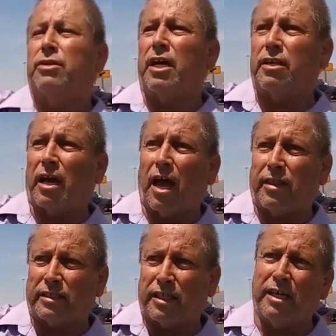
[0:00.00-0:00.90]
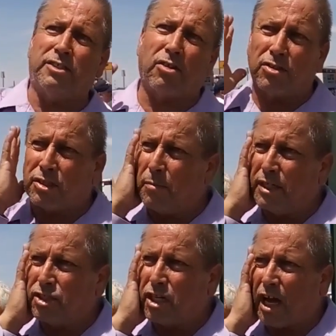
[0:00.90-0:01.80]
to another guy that said he saw
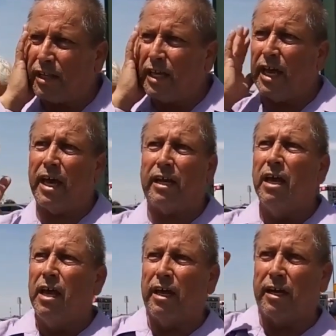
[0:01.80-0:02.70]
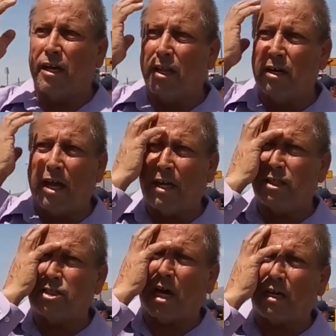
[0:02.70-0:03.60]
somebody shot in the head, and another lady
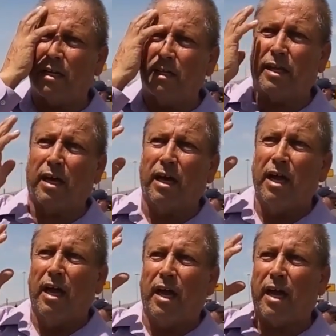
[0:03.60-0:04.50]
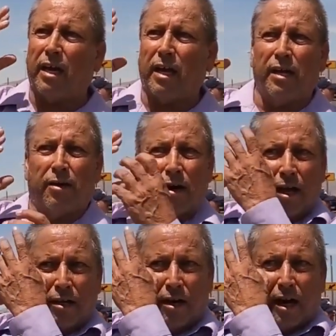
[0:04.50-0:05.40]
shot in the head, and her,
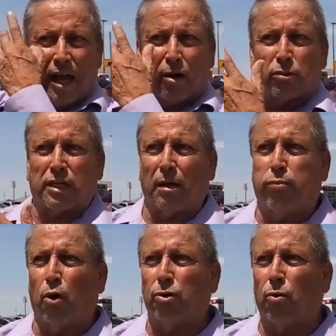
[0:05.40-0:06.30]
and her head was like blown